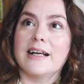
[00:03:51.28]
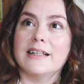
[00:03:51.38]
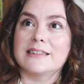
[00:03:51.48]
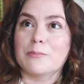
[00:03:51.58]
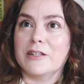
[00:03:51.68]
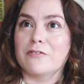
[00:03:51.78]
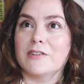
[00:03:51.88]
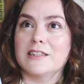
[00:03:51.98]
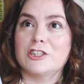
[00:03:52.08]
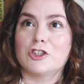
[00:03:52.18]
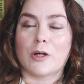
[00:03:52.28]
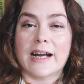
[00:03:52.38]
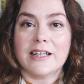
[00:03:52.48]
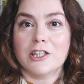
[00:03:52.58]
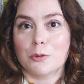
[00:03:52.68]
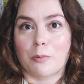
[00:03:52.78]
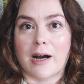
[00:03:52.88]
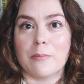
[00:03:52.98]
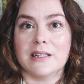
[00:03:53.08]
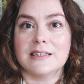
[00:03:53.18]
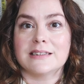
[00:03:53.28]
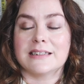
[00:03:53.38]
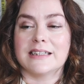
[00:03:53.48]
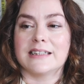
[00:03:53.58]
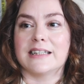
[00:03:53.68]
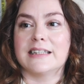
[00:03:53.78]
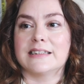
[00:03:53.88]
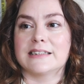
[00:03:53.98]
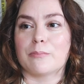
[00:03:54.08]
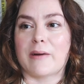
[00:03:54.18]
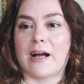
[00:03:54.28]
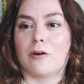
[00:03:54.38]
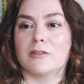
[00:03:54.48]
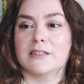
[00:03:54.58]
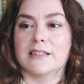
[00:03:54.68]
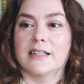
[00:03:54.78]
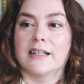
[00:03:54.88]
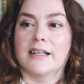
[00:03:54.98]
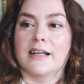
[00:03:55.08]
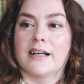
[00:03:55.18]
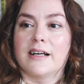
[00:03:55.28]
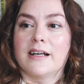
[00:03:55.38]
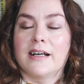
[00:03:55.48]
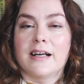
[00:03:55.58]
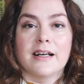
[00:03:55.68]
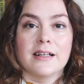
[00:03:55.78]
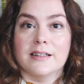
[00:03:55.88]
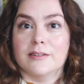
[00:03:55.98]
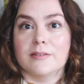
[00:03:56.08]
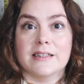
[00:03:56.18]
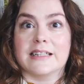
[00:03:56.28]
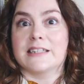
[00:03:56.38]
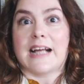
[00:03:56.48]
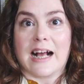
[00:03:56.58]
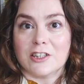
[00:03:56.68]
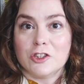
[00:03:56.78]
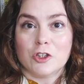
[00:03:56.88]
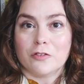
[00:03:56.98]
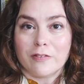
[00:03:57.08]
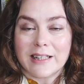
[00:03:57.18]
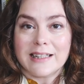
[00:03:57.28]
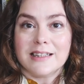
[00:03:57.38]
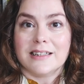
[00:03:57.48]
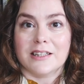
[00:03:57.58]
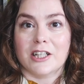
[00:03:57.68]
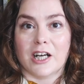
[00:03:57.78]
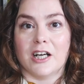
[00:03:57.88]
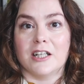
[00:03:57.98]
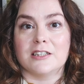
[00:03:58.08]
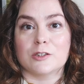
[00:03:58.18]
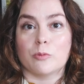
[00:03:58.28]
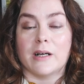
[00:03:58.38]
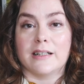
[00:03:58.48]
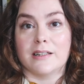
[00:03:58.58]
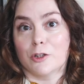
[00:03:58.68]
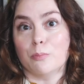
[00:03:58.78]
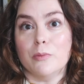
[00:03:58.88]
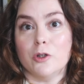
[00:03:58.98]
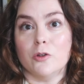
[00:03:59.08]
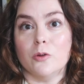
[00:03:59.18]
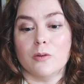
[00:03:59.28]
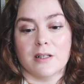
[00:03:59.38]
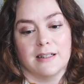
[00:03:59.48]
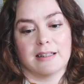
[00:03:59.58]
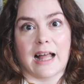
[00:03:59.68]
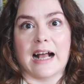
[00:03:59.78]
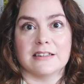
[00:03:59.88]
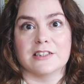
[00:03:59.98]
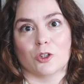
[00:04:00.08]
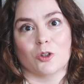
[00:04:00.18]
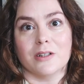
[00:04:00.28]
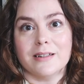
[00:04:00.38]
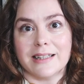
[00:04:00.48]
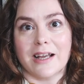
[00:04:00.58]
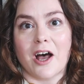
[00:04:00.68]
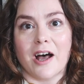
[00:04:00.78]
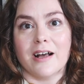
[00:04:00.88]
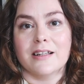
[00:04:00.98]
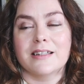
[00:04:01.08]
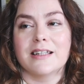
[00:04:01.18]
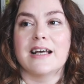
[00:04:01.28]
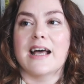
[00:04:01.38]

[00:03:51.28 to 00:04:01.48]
It's a bit of a strange premise in that it's about the catastrophe that occurs when the moon lands on the earth.